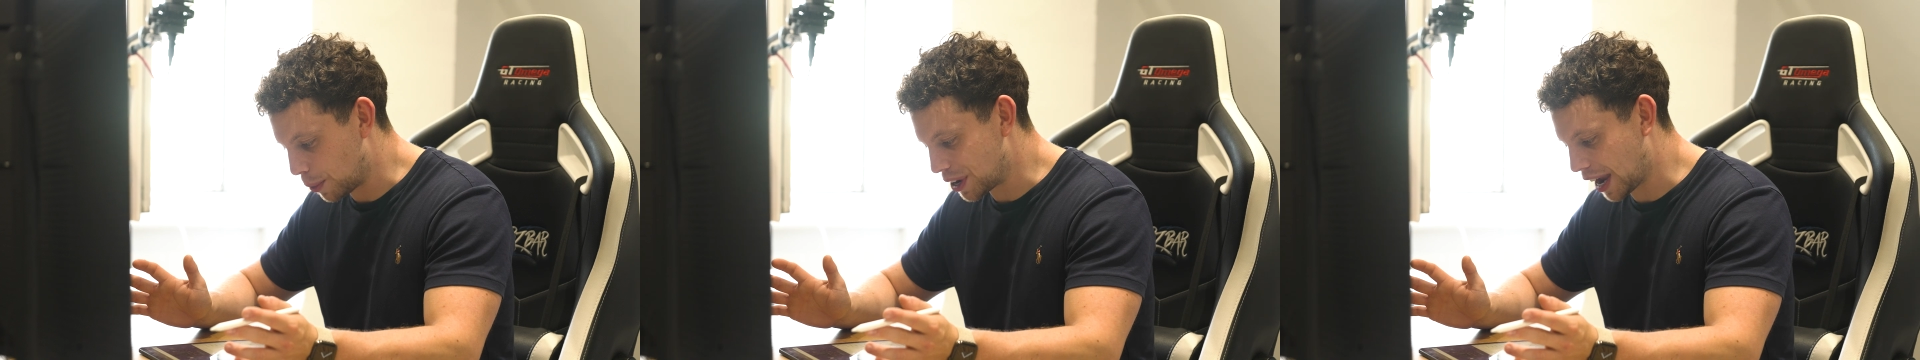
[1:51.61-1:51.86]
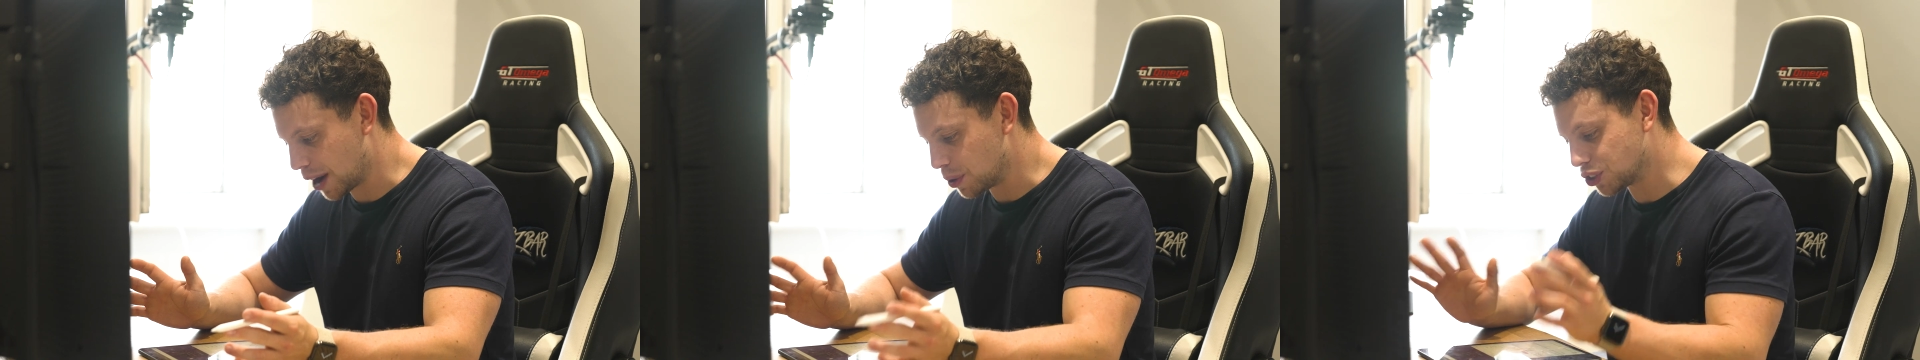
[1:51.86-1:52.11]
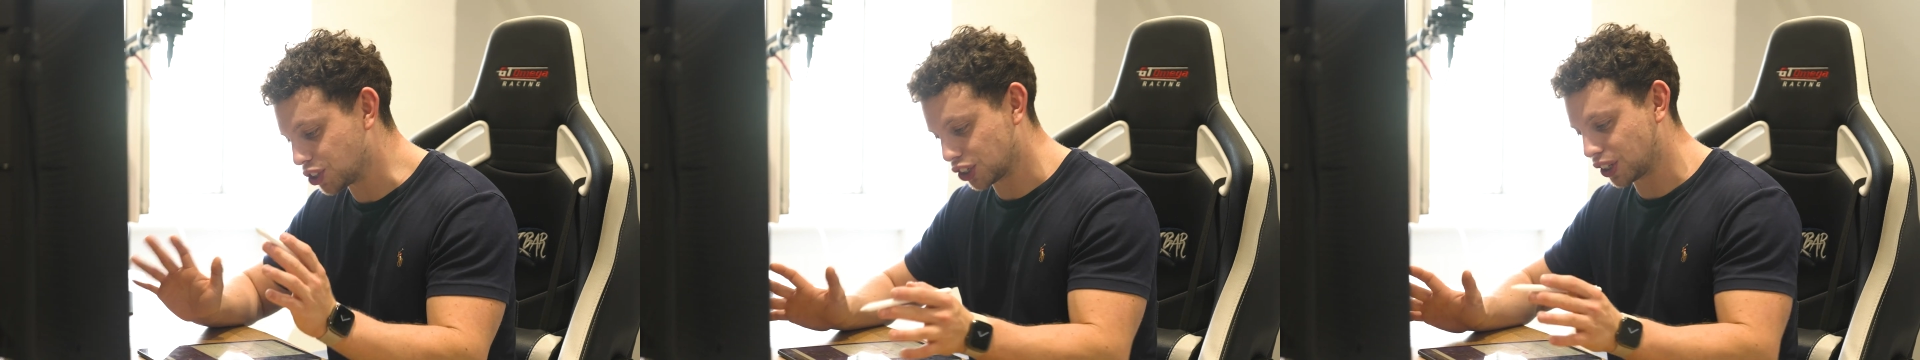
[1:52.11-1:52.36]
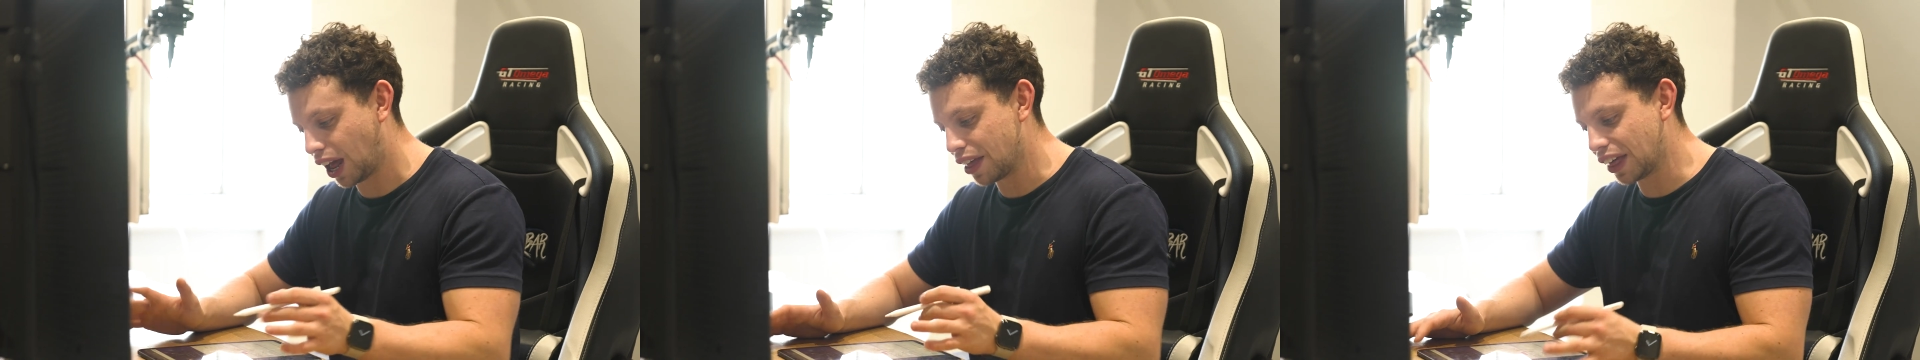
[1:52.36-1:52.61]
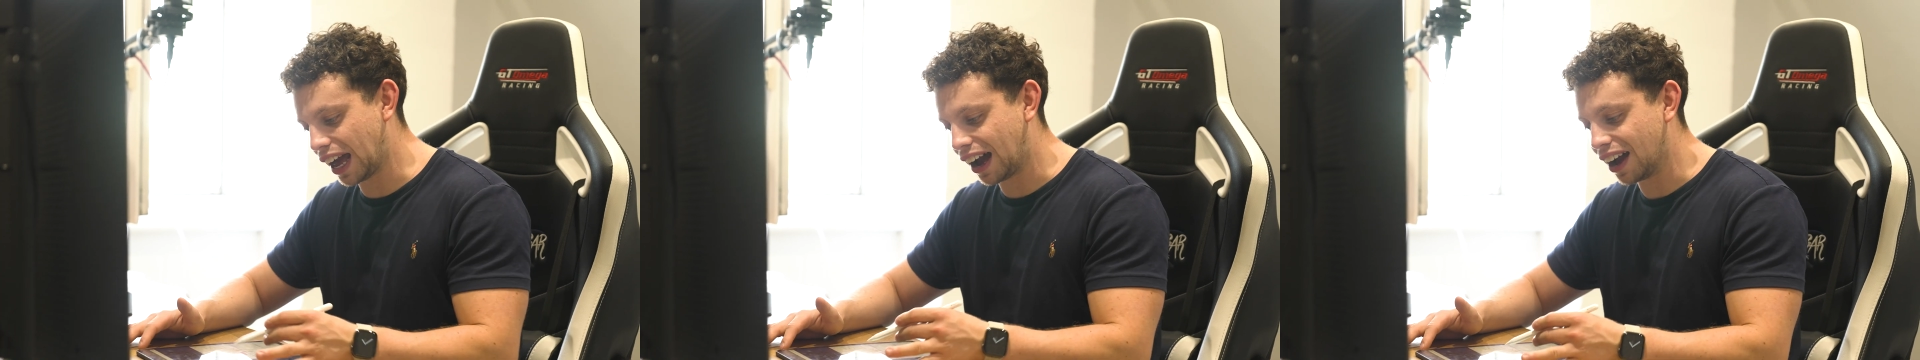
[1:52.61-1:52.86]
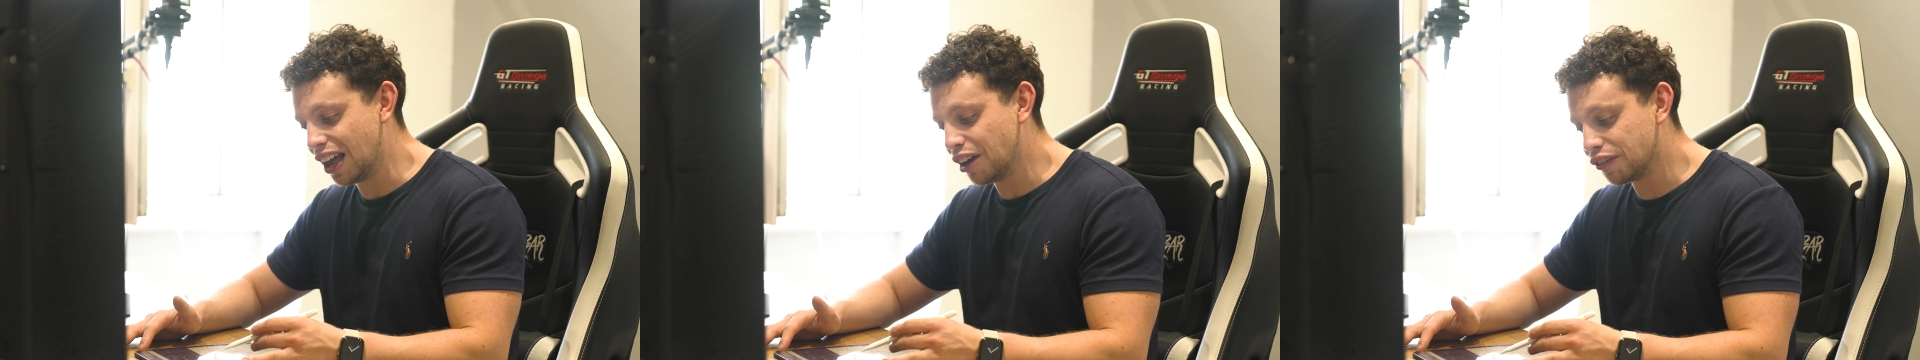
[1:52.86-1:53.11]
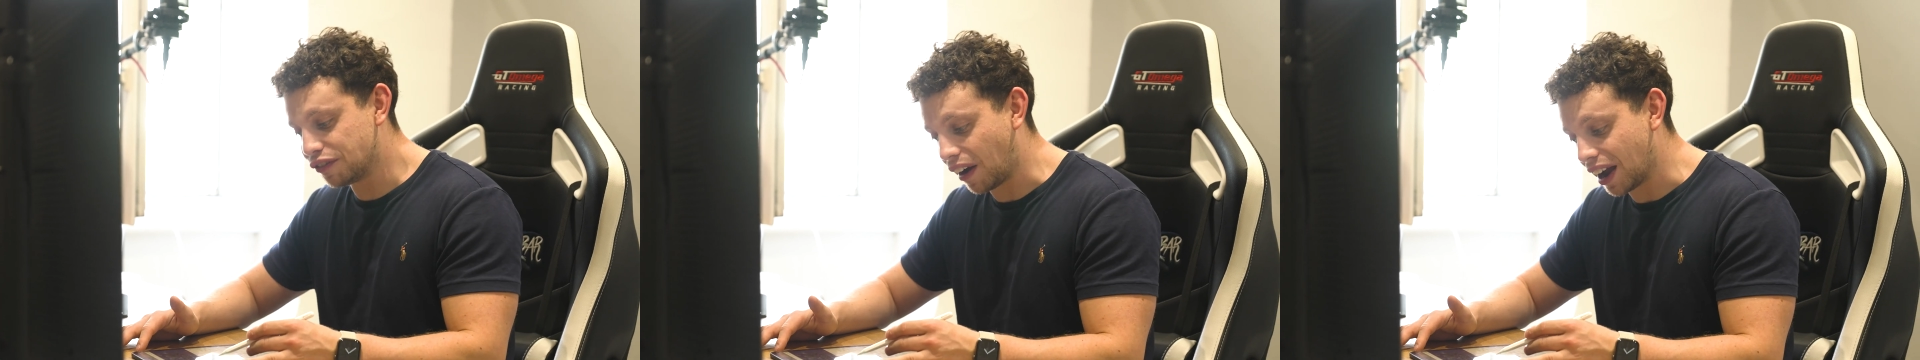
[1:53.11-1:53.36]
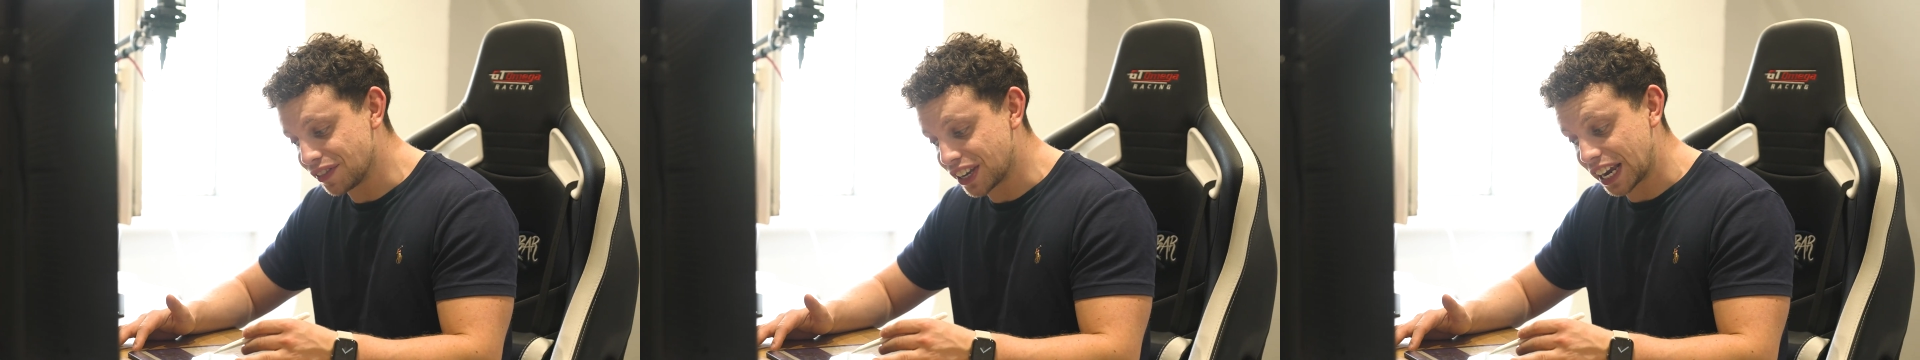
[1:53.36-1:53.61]
there we go, just like that.
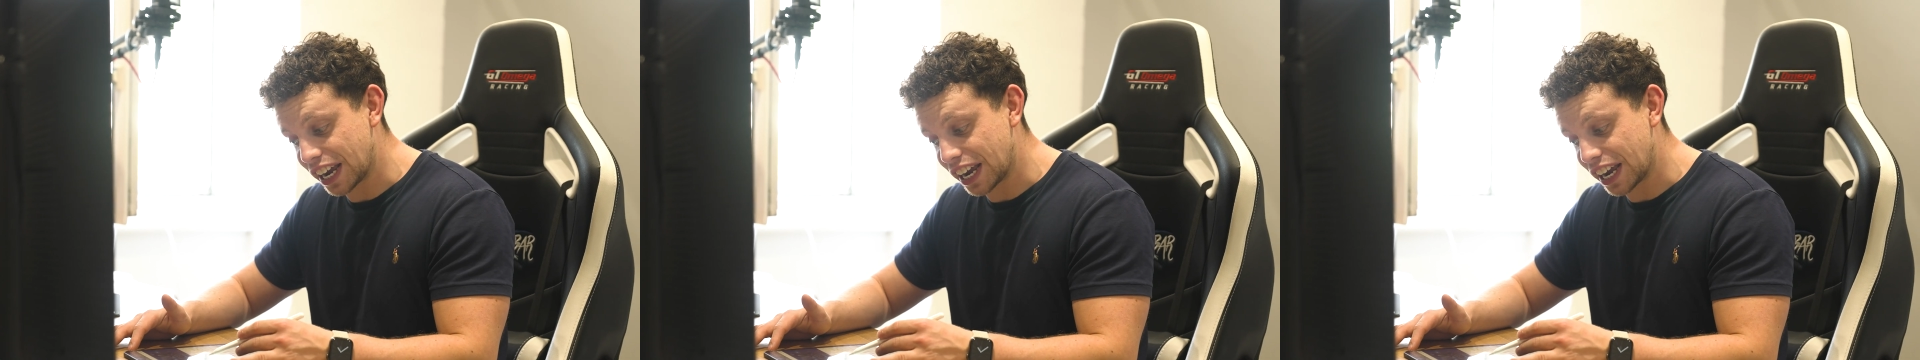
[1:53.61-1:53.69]
5